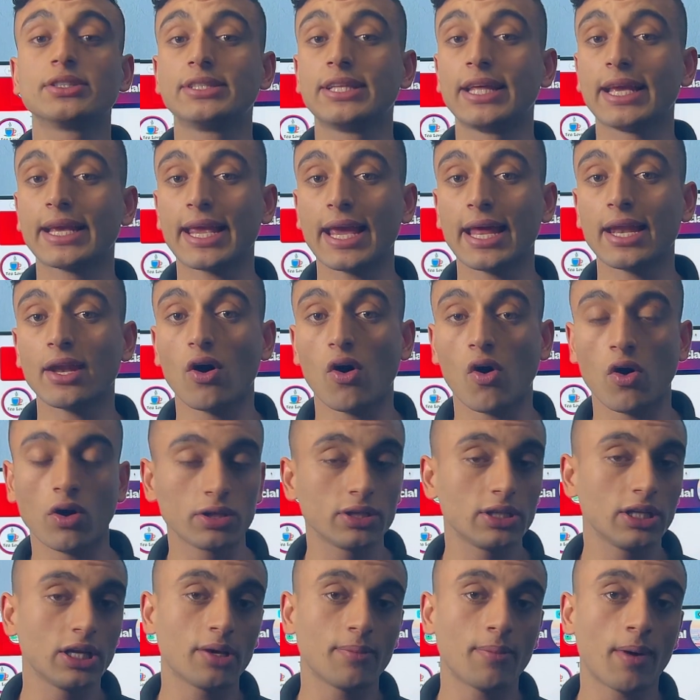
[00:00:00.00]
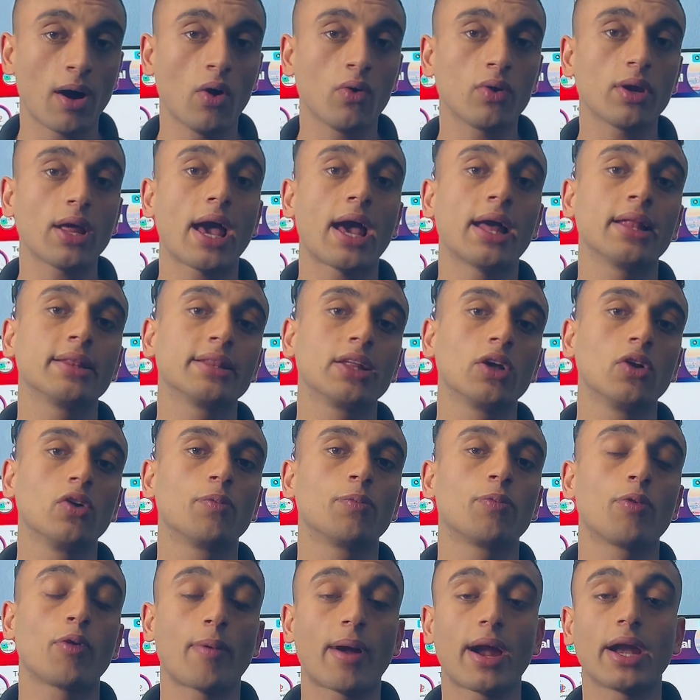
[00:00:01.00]
they can earn the amount and they will
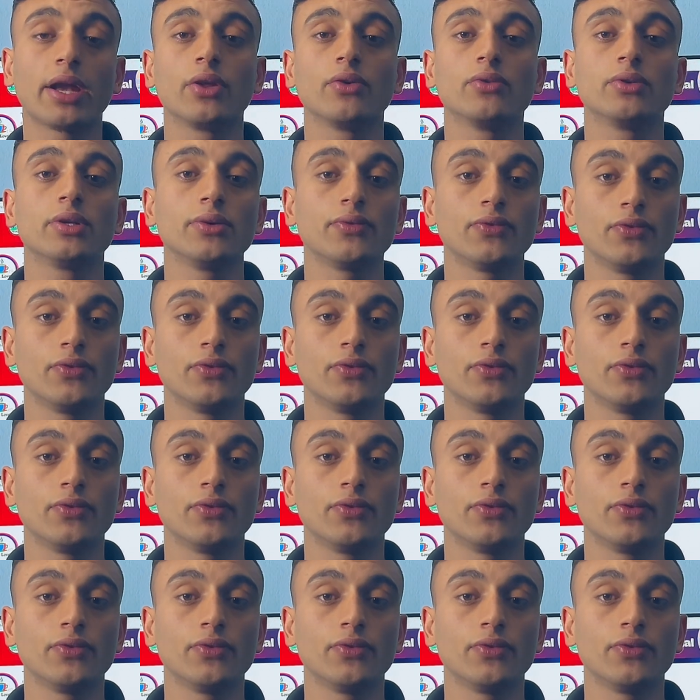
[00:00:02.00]
provide you the